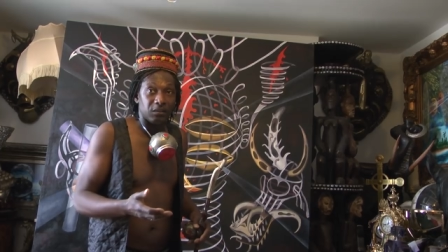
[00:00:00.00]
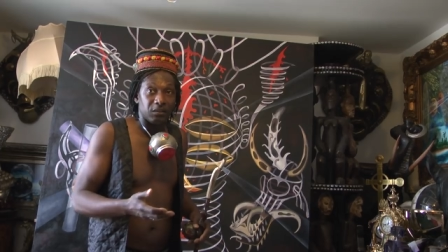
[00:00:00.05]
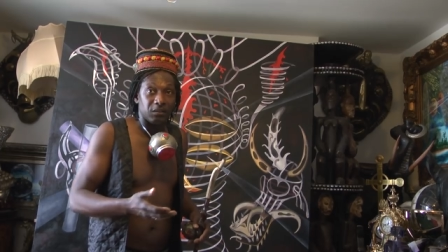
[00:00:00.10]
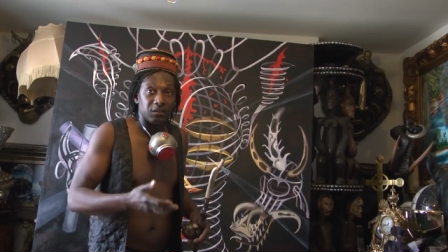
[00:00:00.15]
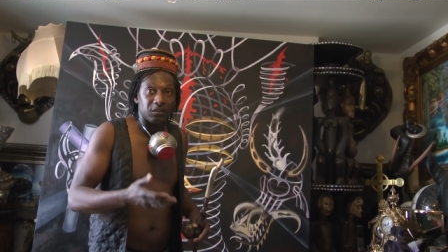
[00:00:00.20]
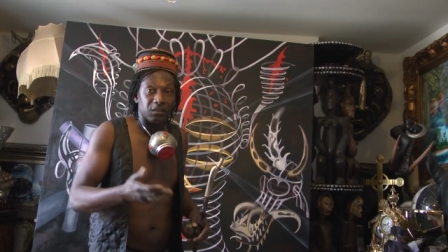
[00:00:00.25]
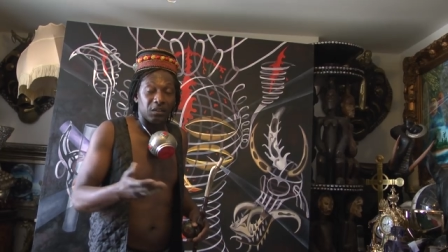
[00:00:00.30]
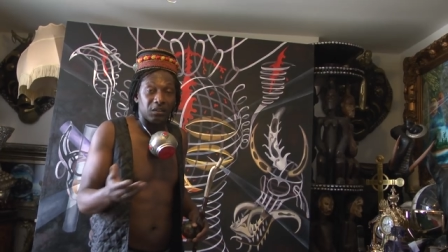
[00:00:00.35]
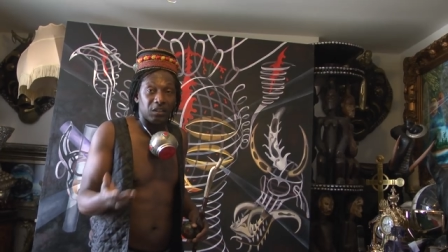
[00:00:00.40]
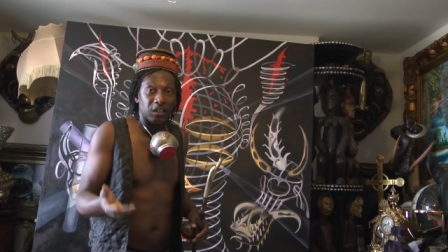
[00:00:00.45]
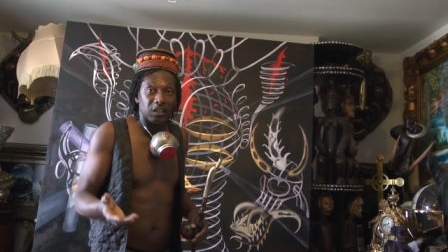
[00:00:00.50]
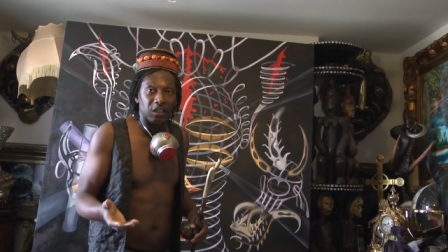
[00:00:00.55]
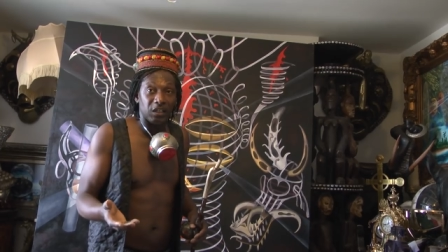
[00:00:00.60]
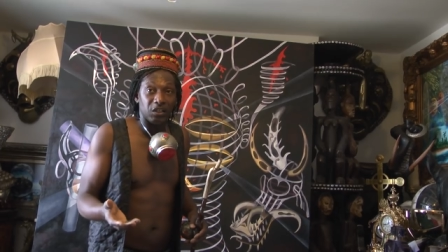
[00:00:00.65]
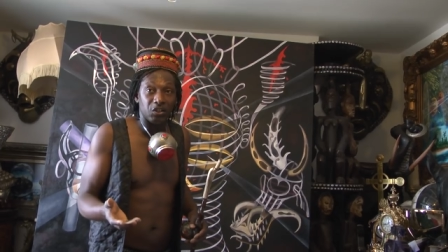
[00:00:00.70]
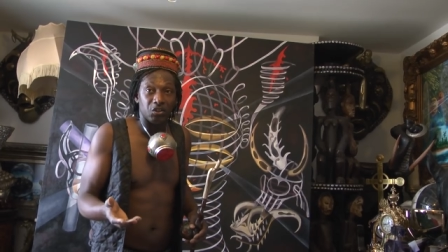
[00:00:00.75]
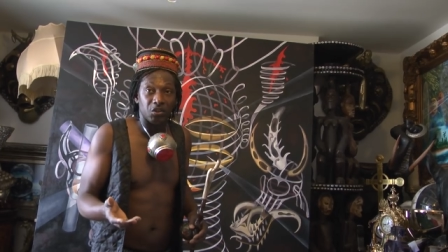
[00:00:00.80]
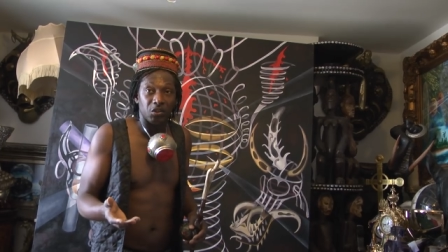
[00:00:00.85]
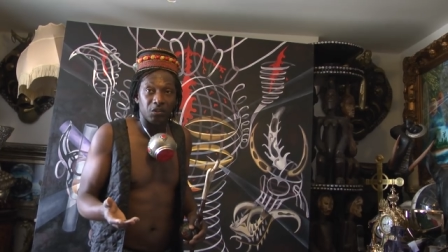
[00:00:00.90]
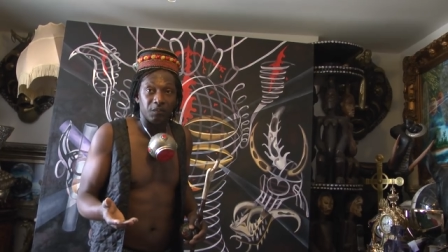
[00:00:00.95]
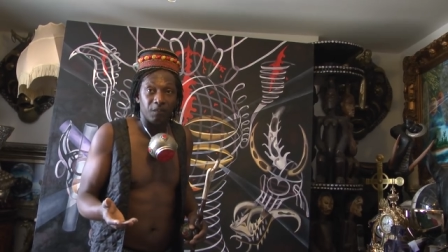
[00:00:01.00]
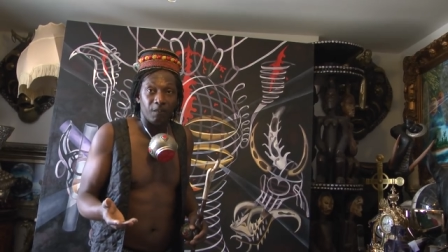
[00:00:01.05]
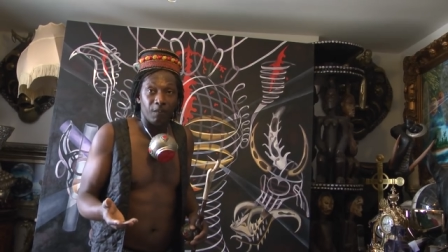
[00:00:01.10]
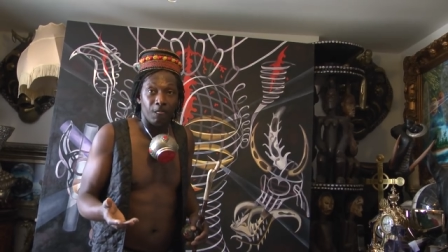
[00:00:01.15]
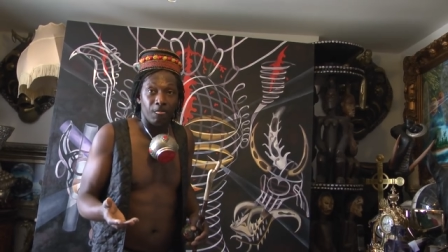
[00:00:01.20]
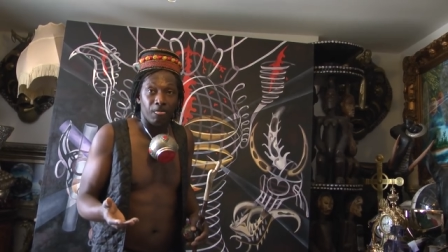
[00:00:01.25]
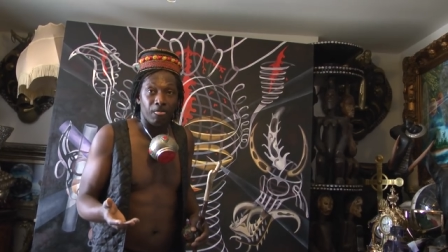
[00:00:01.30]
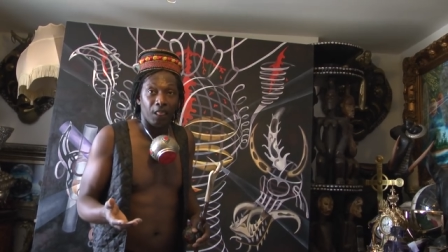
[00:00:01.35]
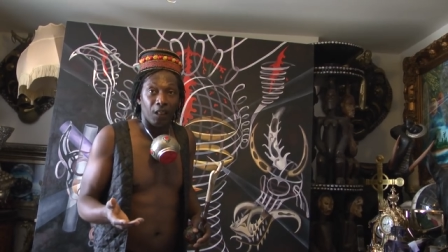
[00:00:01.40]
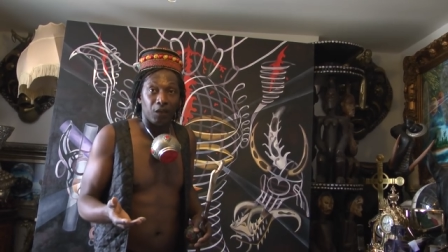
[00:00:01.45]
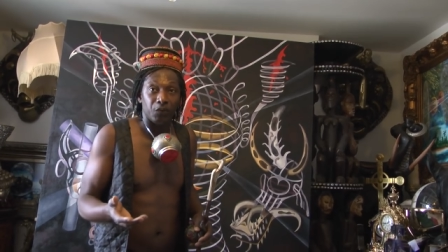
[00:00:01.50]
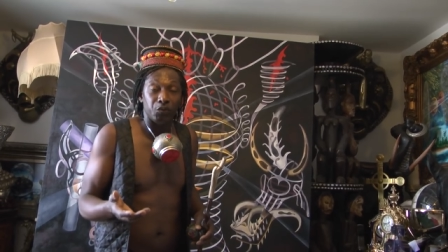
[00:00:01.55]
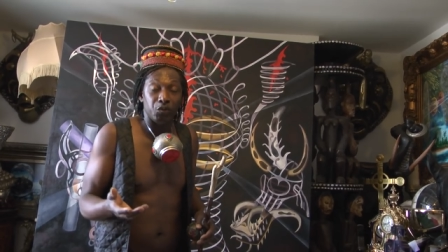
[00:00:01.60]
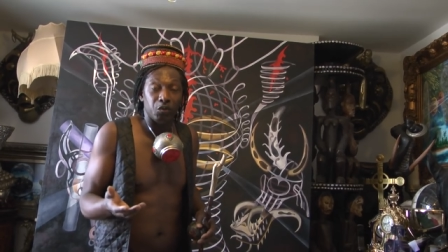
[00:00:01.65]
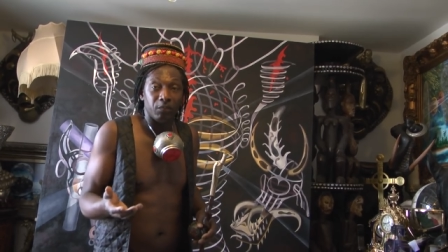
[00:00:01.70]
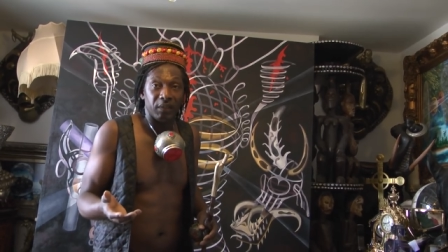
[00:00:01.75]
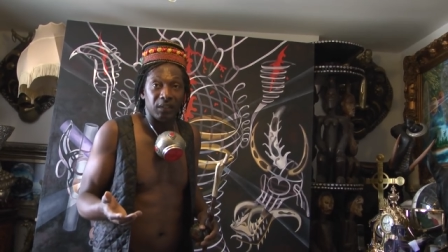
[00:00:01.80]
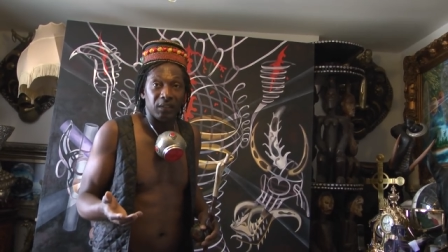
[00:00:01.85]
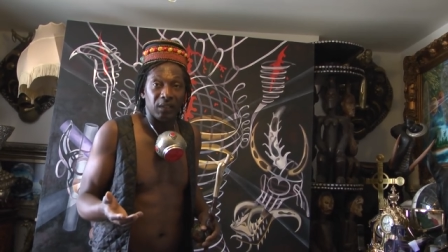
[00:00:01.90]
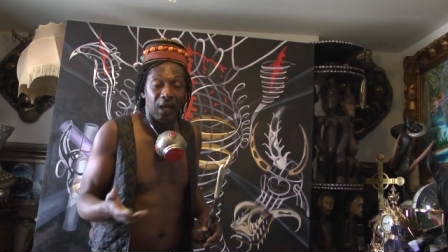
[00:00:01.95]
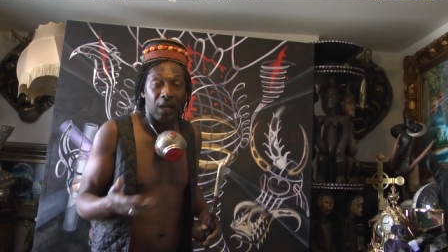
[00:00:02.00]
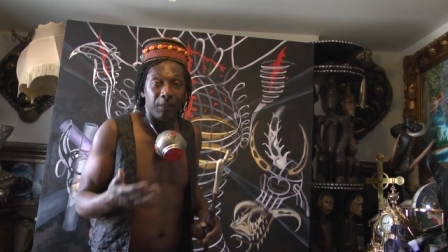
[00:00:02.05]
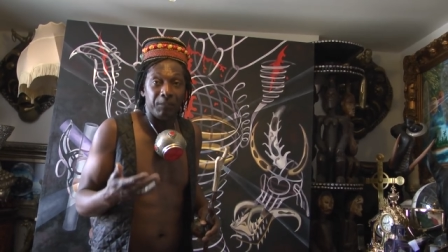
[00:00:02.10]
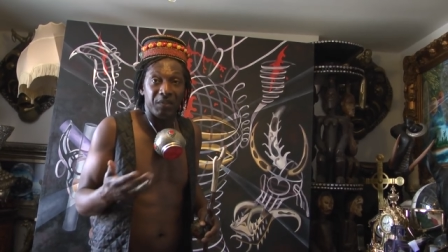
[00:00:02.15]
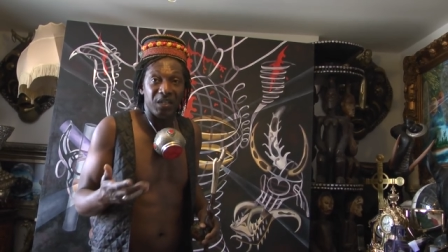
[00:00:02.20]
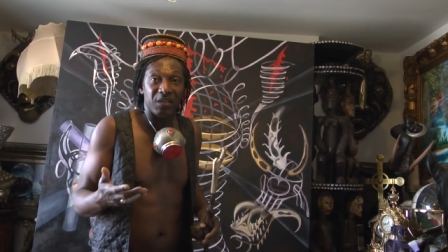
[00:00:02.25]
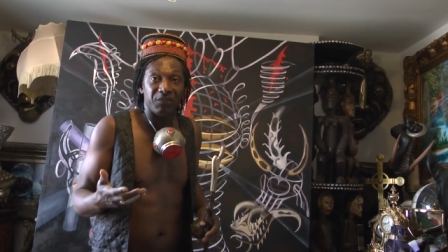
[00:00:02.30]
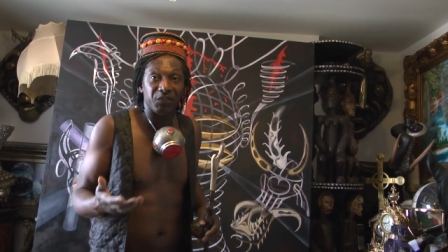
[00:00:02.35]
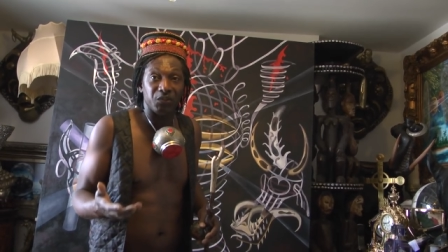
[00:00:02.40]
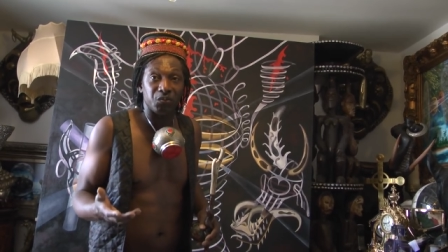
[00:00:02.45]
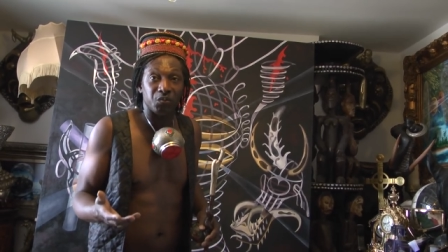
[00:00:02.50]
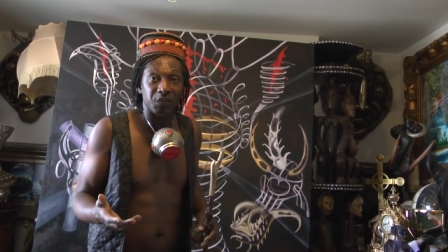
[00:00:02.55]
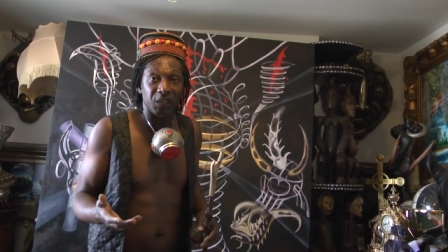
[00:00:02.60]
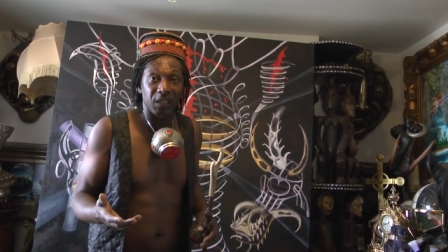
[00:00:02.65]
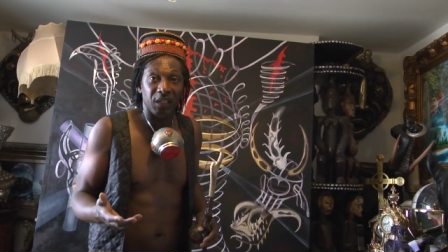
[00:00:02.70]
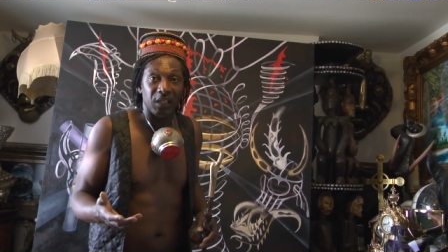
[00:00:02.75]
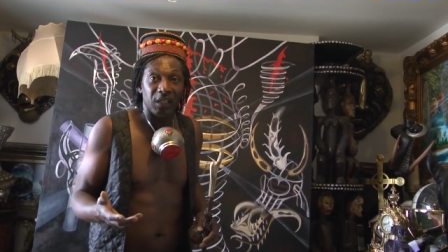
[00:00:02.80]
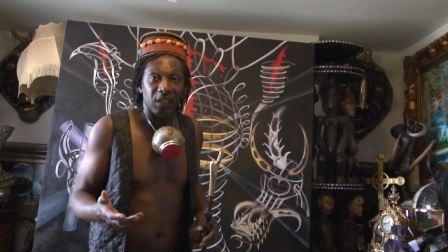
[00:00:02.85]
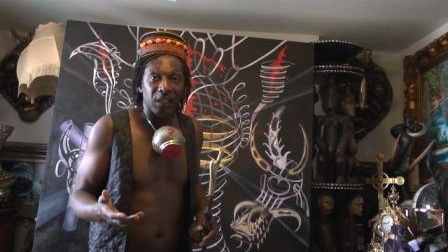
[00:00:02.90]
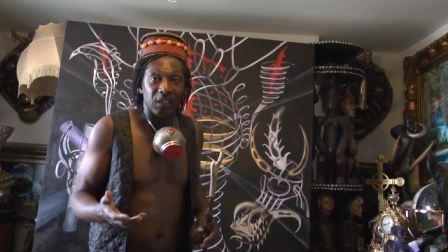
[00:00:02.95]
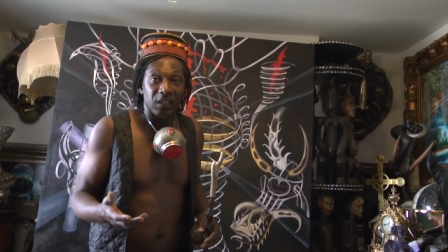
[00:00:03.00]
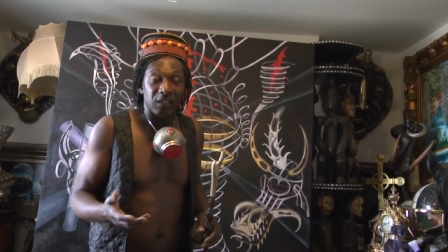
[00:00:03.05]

the religion humans are believing today,